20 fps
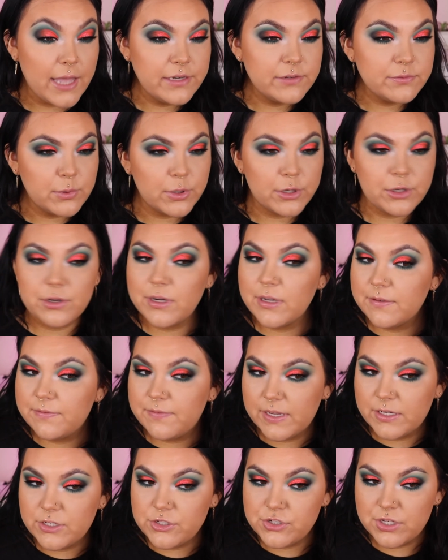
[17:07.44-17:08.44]
of wondering
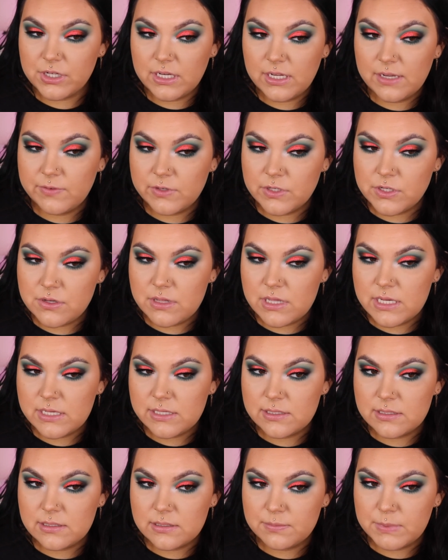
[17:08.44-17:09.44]
if I should even do
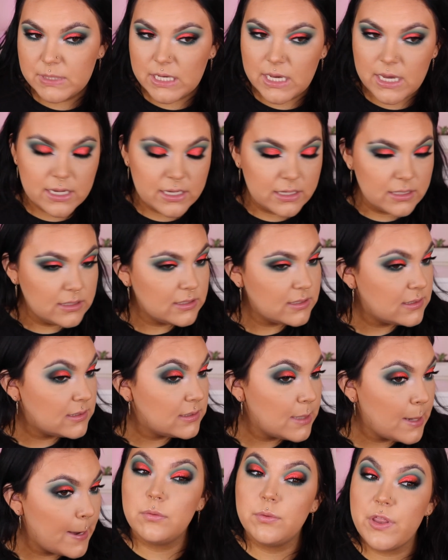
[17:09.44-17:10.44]
this,
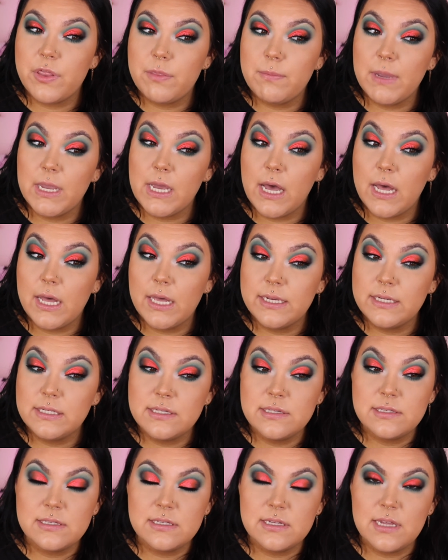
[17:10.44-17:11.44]
because with my
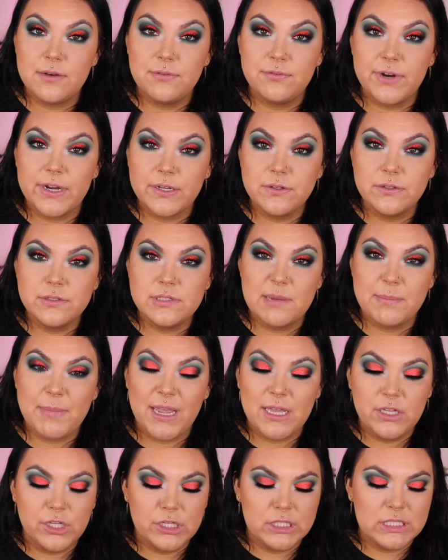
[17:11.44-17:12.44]
eyes and freckles I
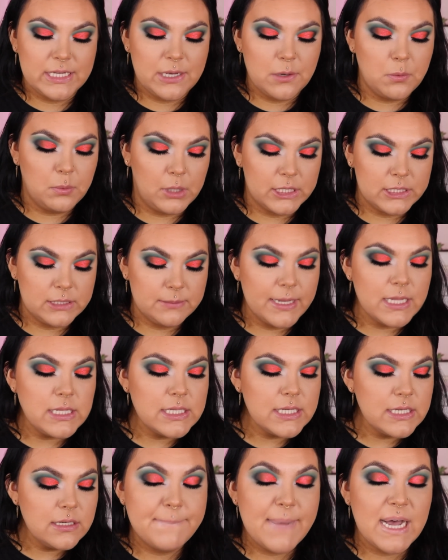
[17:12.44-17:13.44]
might look like a
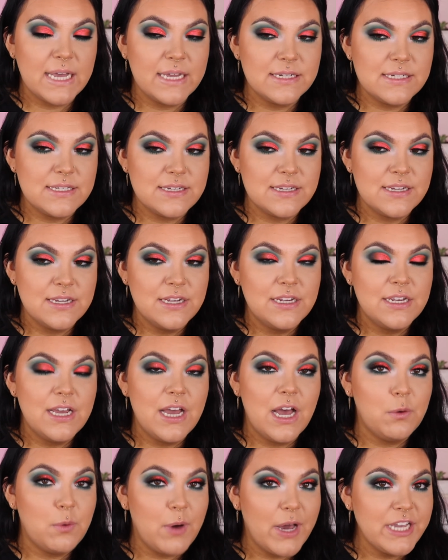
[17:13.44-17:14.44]
watermelon, but
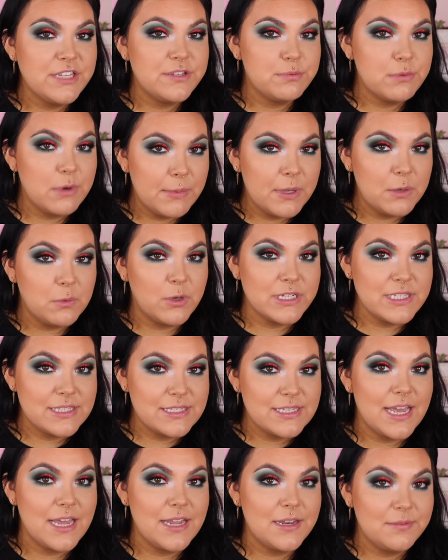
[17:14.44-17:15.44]
a wise woman once
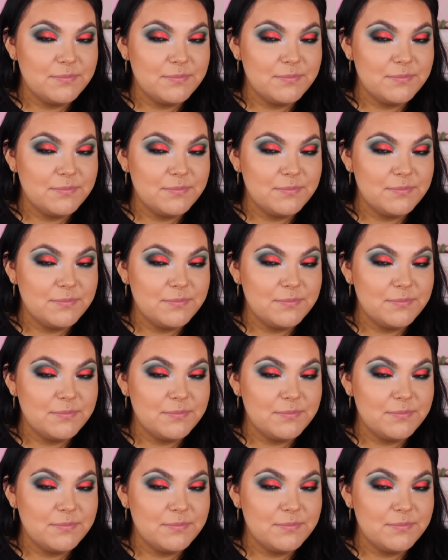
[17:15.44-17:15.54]
said,